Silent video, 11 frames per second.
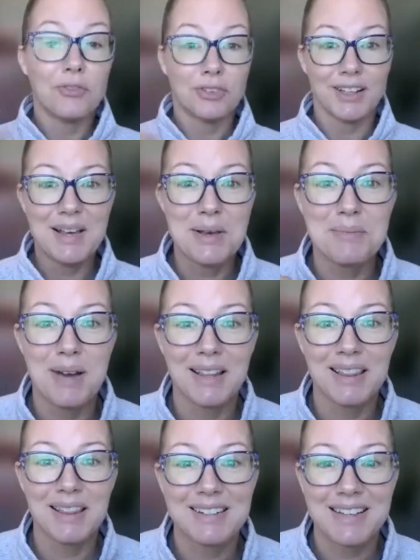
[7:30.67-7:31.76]
Hopefully,
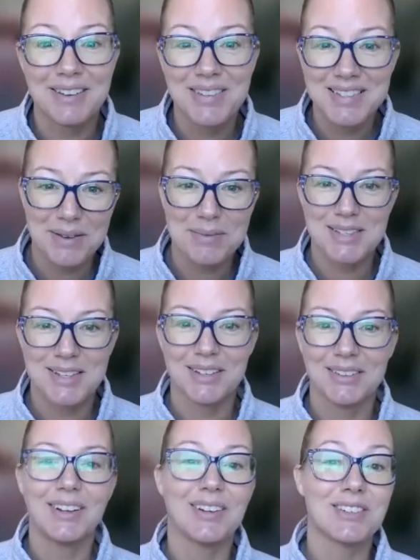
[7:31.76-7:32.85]
by the time this
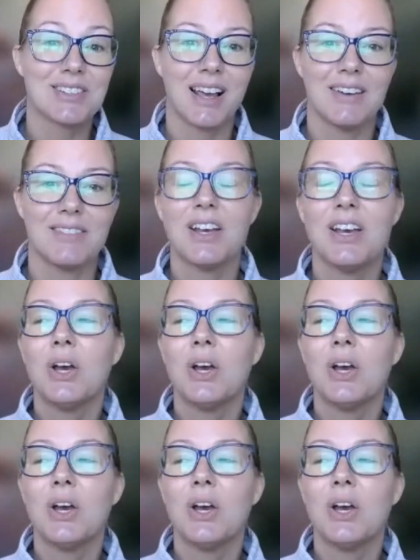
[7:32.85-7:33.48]
episode goes live,